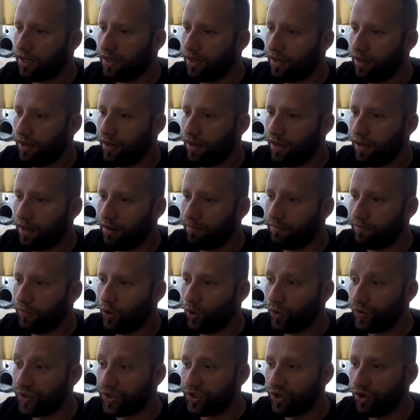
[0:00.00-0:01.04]

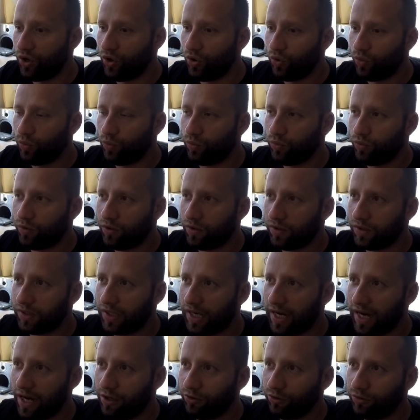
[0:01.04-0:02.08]
also
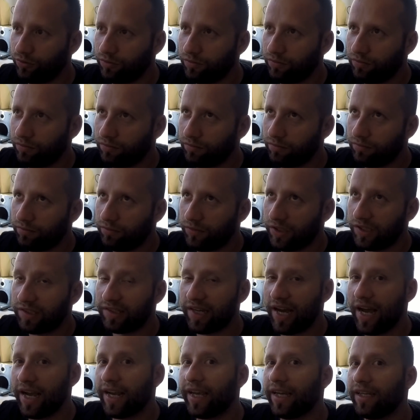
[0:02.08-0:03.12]
how the
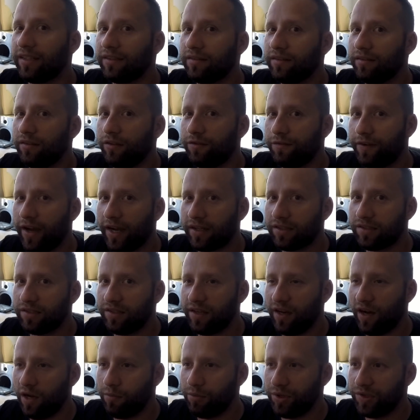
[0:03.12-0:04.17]
tailgate affects
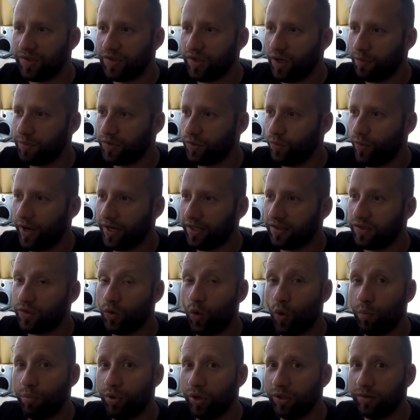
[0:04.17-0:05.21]
the IB subs when it's
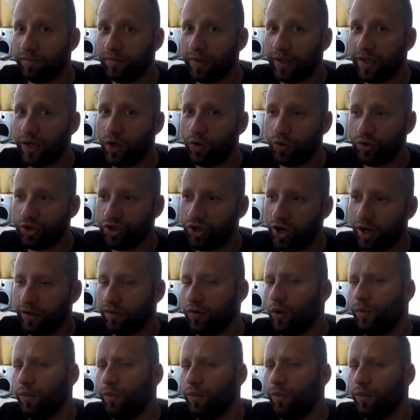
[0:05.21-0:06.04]
open or shut.